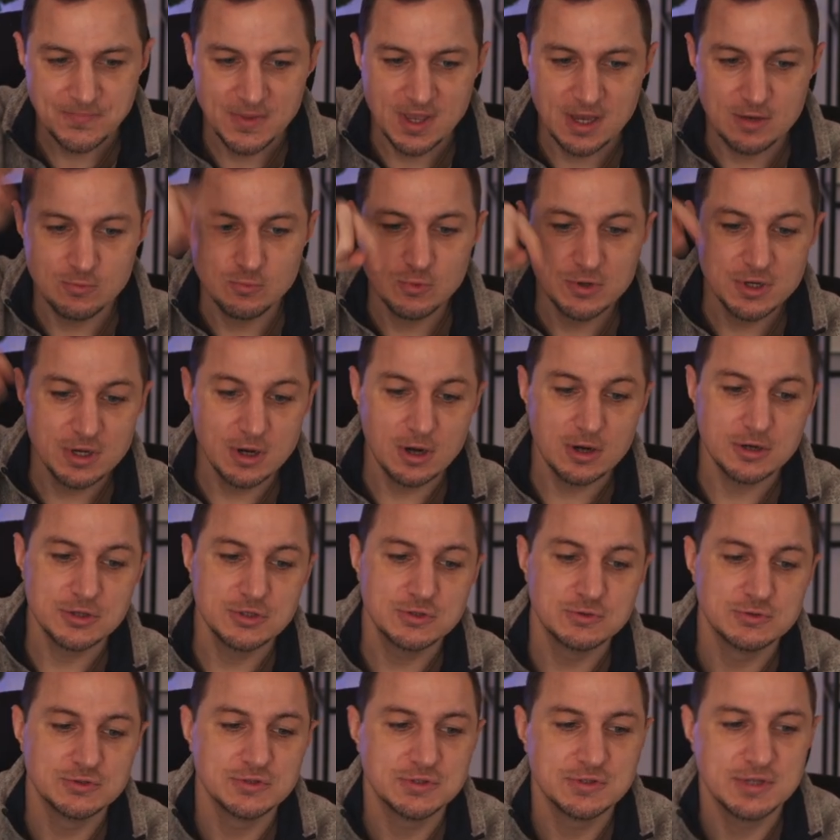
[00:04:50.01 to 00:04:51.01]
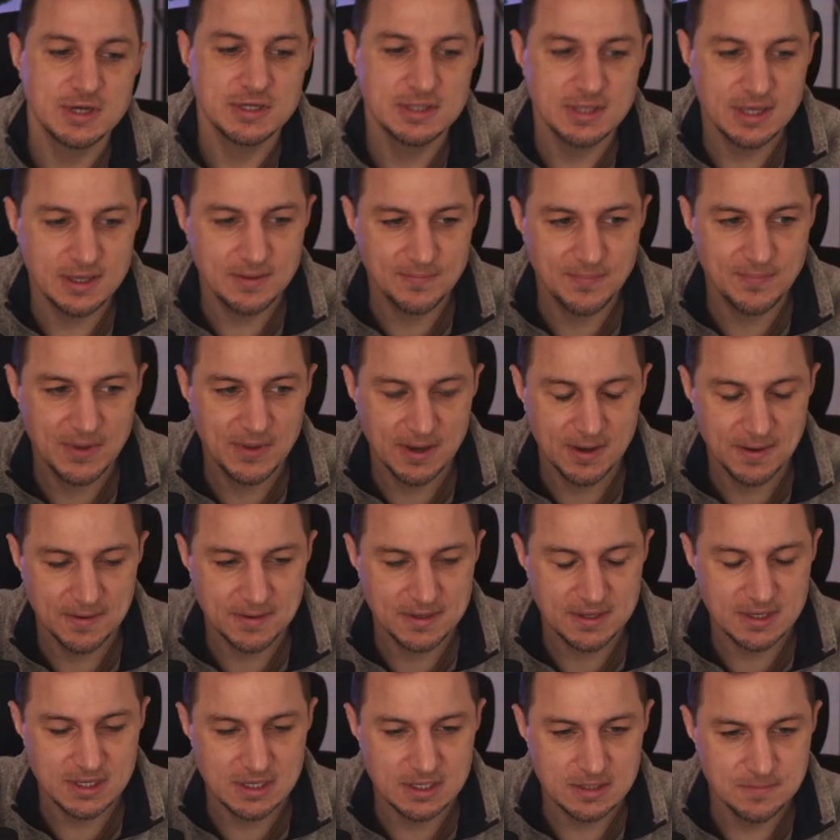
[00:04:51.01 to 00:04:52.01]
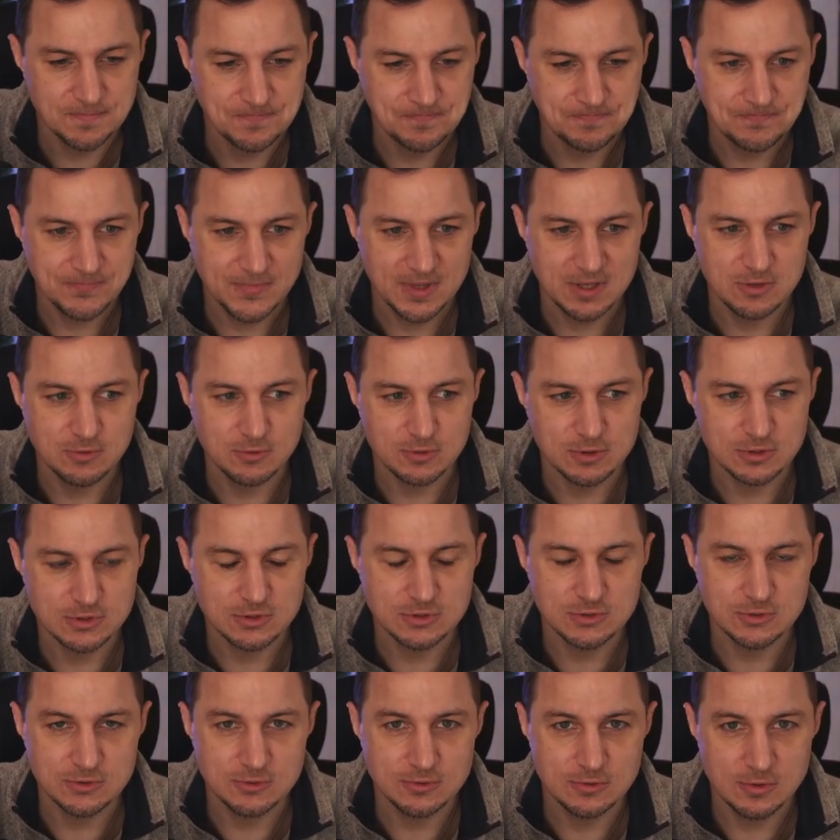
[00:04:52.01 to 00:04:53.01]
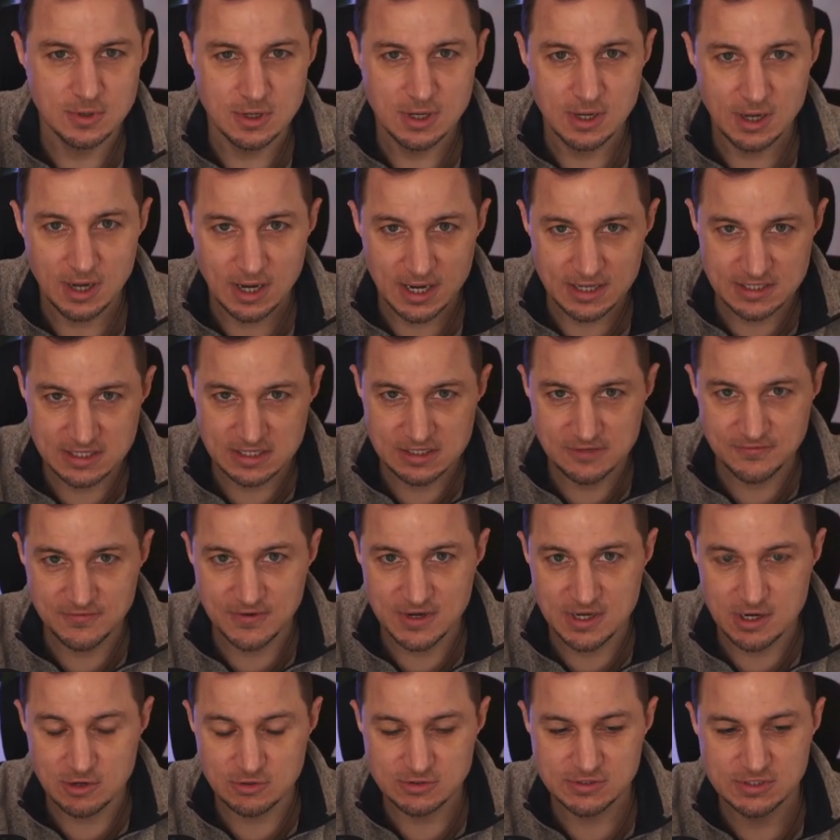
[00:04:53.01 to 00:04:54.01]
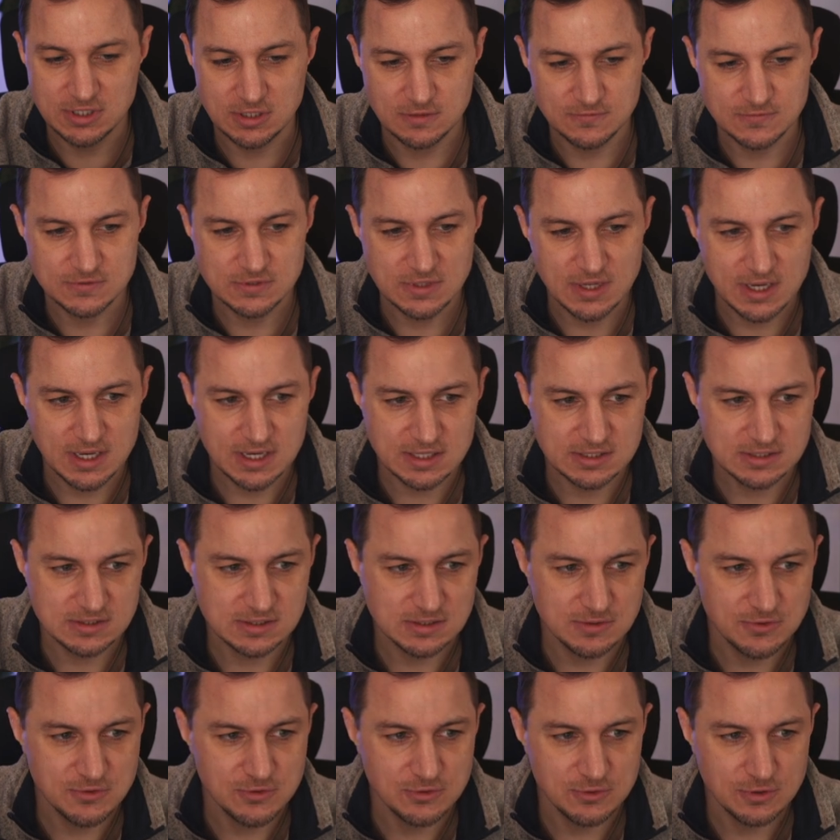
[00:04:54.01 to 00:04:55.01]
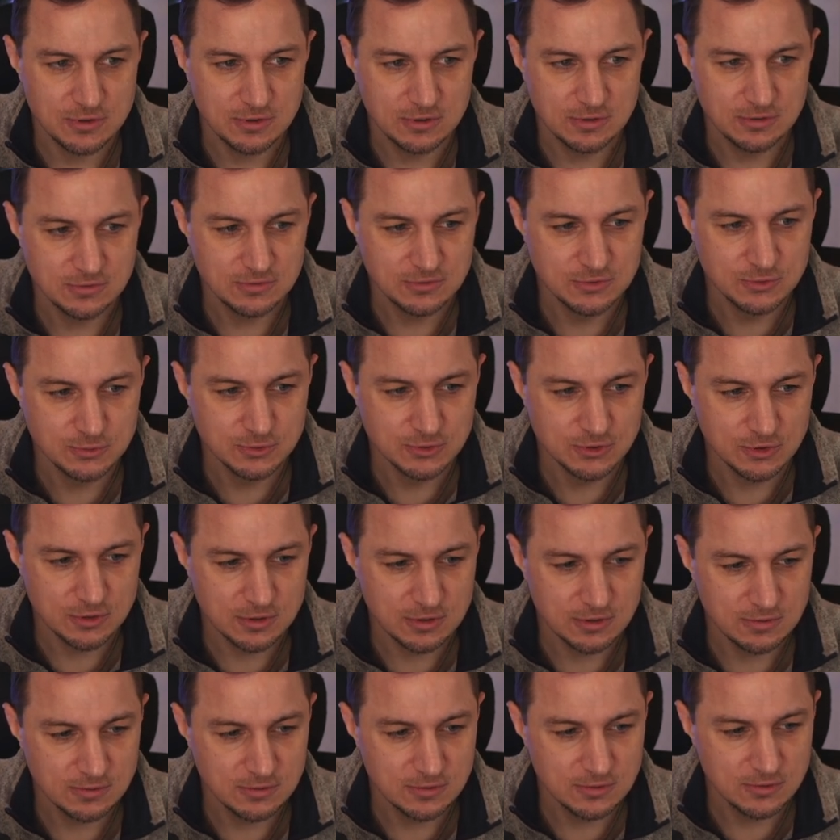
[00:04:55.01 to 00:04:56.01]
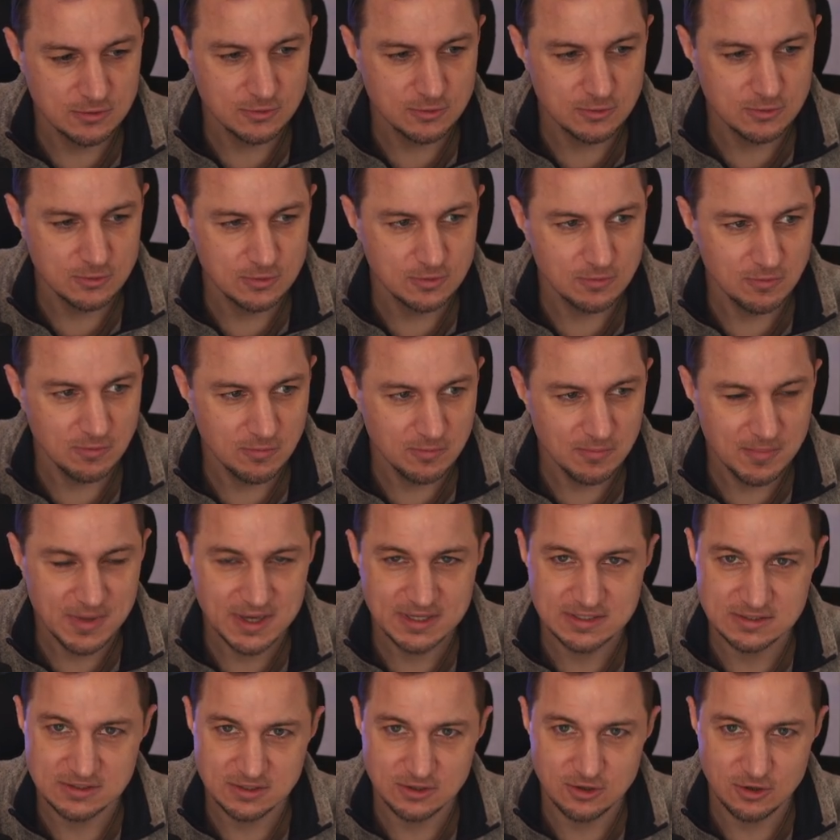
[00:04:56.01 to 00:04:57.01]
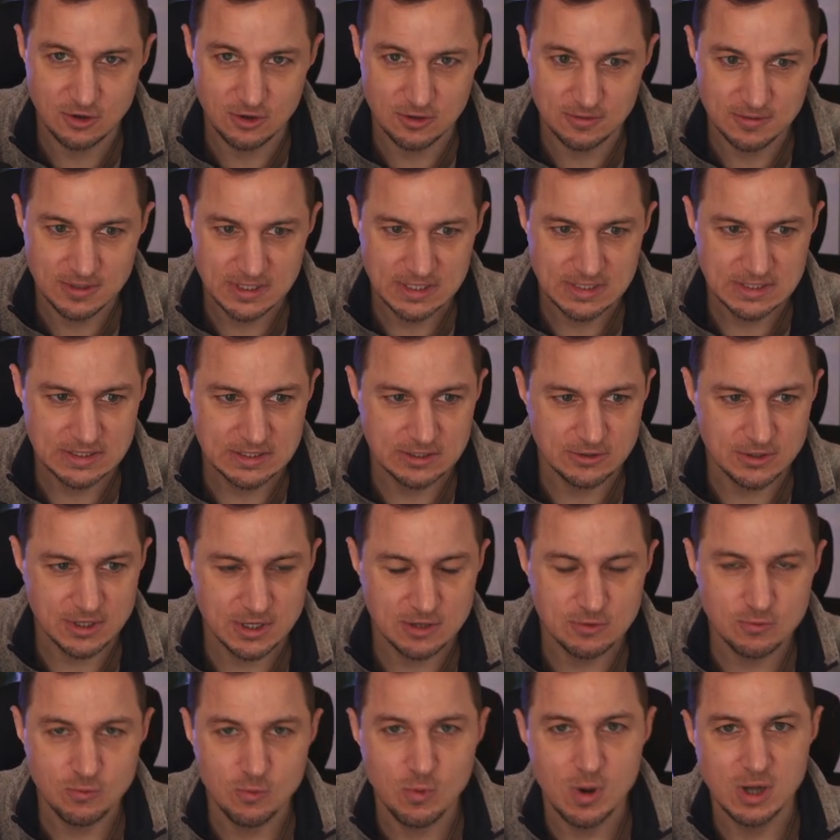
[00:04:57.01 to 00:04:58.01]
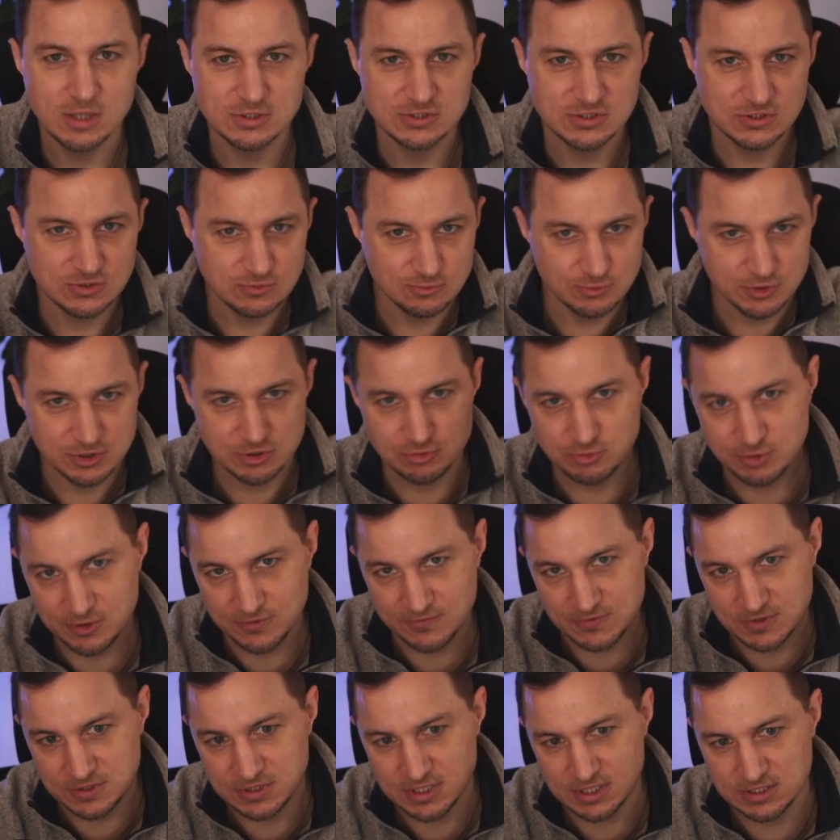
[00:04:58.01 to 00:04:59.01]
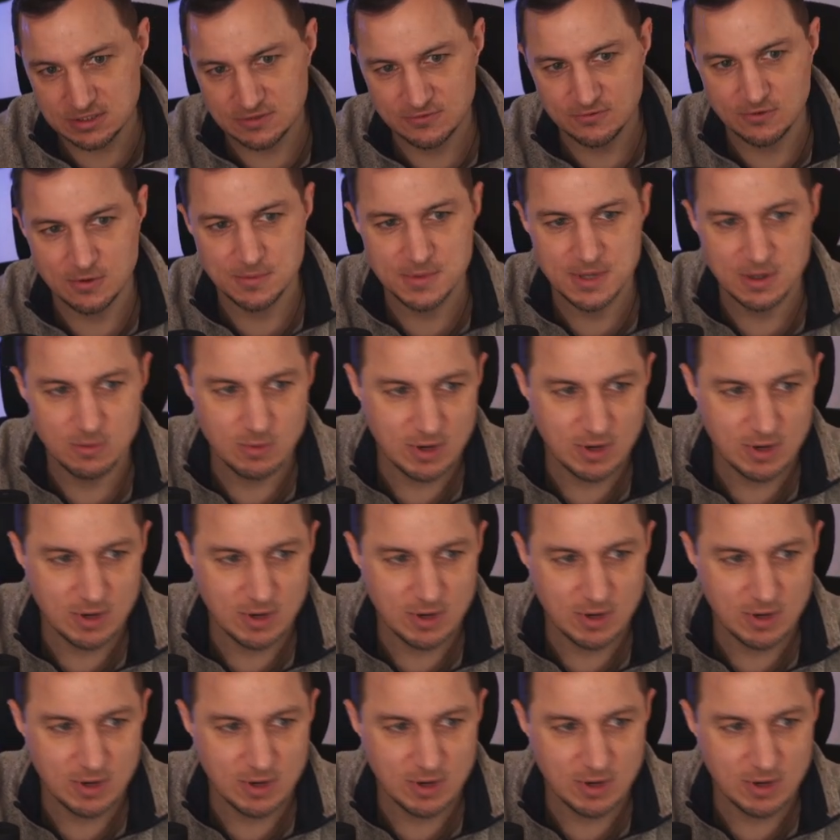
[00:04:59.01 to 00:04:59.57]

And we are using that API key in order to identify ourselves as the user who makes the call, okay, who wants to retrieve the data from that